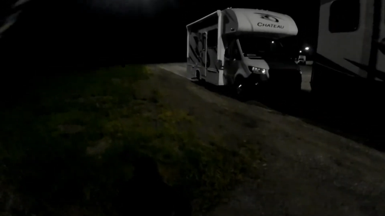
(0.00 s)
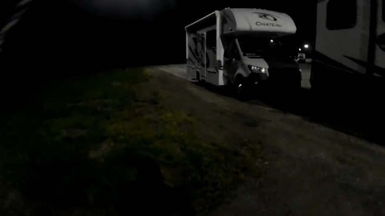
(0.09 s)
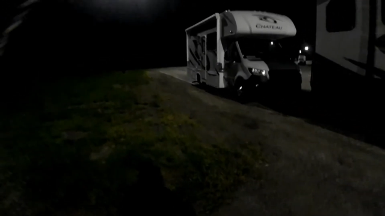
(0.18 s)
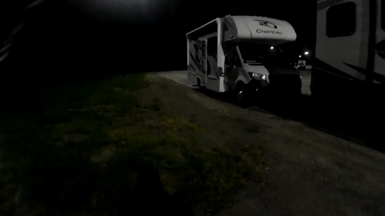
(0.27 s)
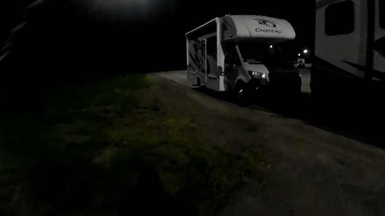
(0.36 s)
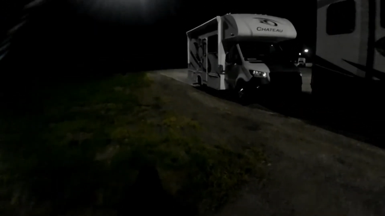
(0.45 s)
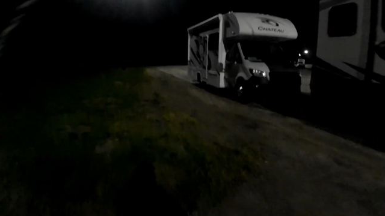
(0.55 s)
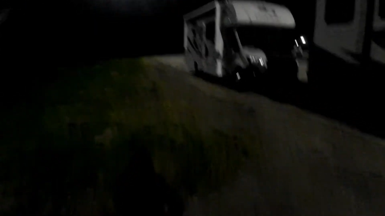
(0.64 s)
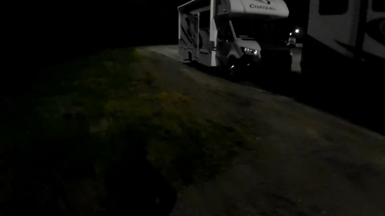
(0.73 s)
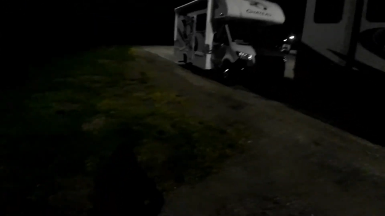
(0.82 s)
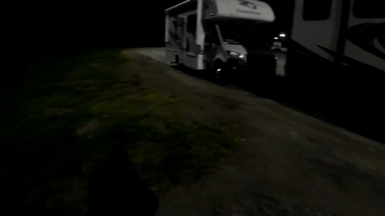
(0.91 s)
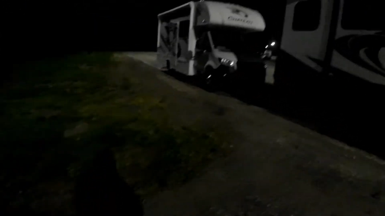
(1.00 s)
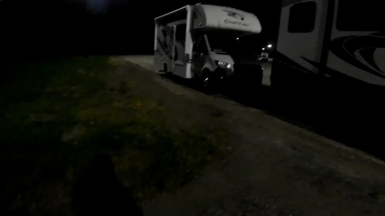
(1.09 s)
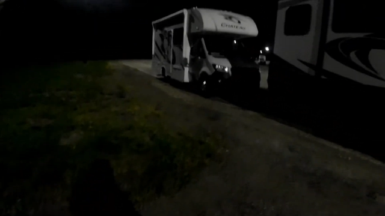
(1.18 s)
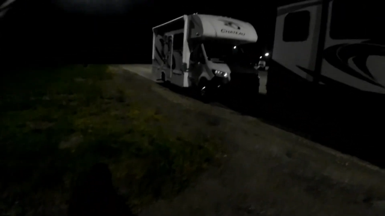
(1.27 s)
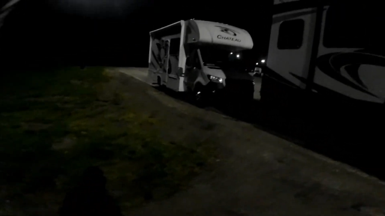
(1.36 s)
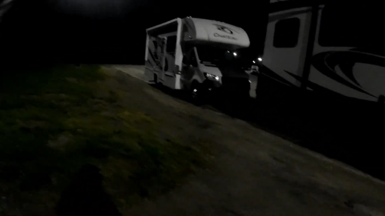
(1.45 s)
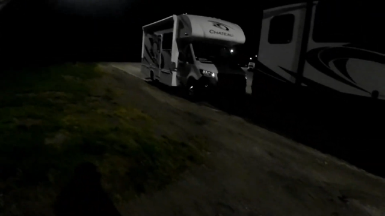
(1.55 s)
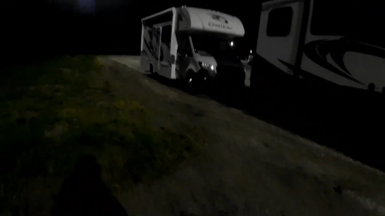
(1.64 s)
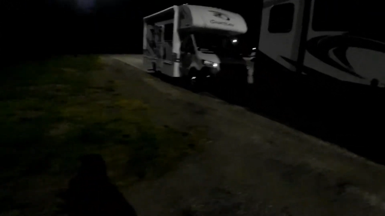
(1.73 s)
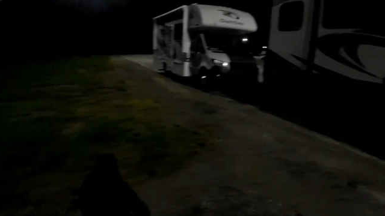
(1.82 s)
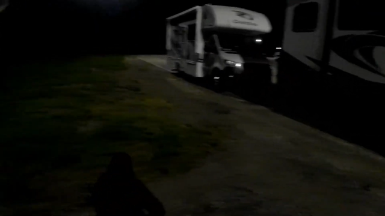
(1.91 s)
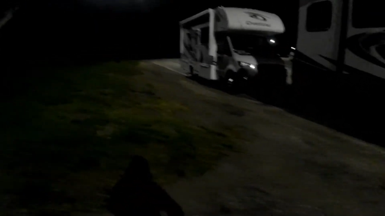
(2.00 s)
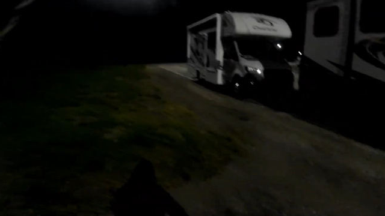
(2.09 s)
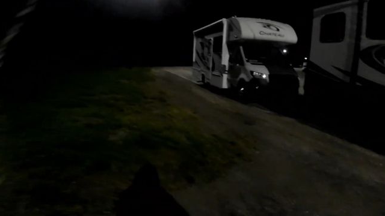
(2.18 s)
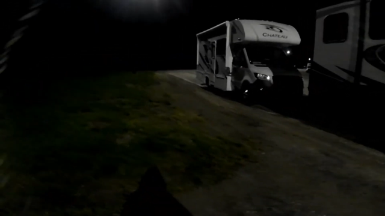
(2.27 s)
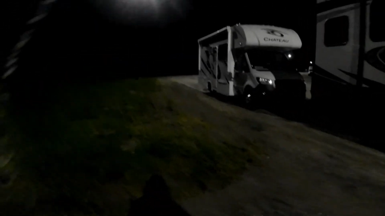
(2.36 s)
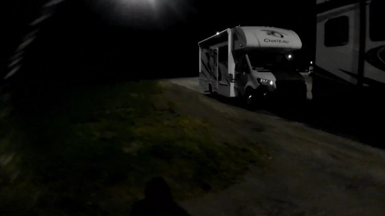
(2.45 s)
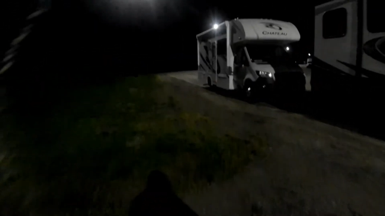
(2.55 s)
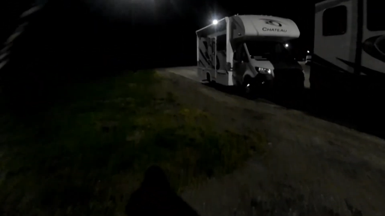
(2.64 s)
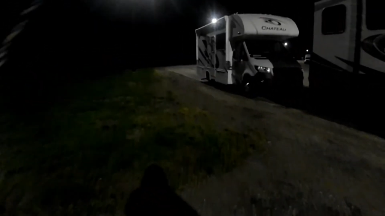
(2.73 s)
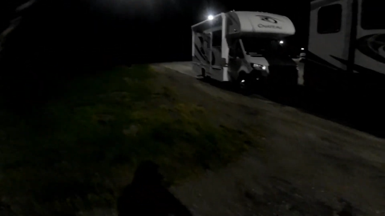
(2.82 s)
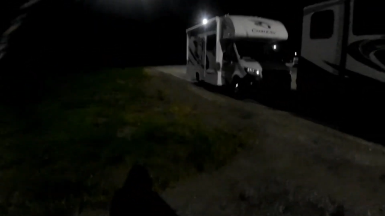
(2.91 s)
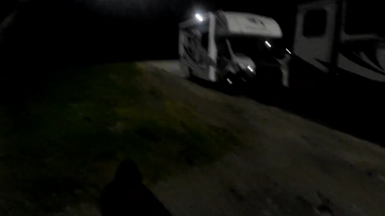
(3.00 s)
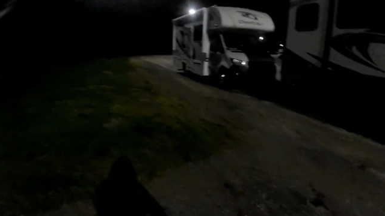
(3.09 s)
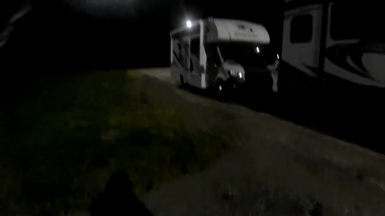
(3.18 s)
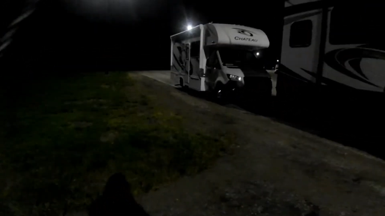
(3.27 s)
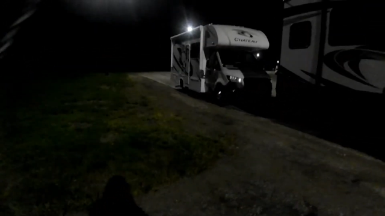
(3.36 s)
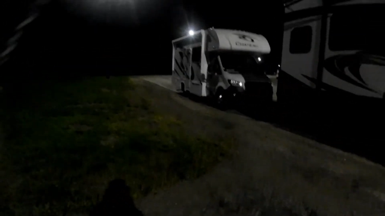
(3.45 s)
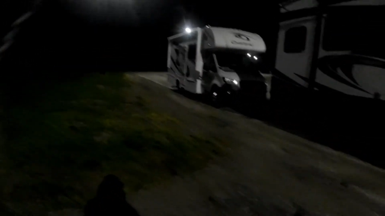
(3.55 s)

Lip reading: Nobody's mouth can be seen.